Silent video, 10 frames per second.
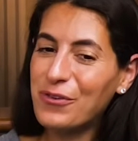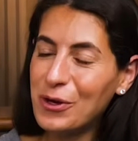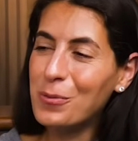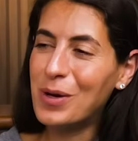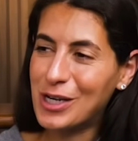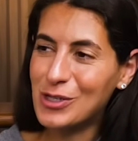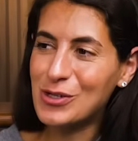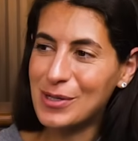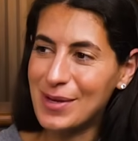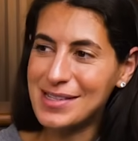few
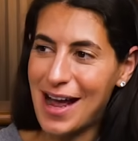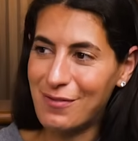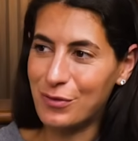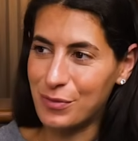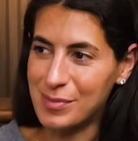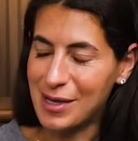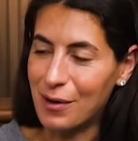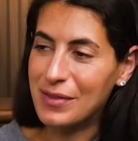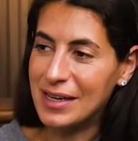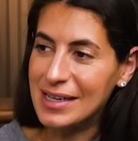pictures he must have of
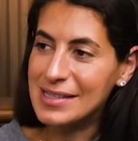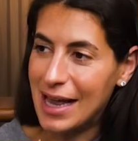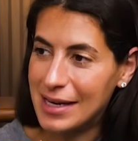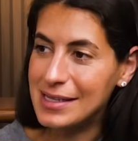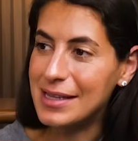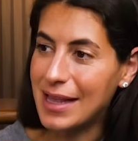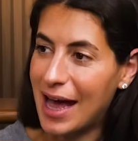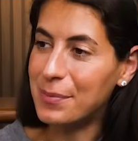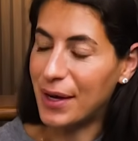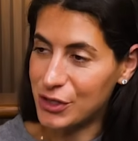himself that he sent
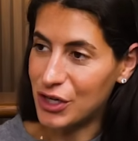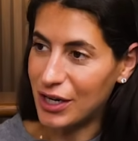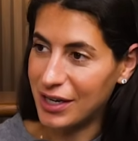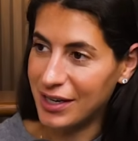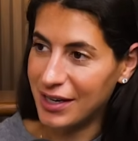that picture.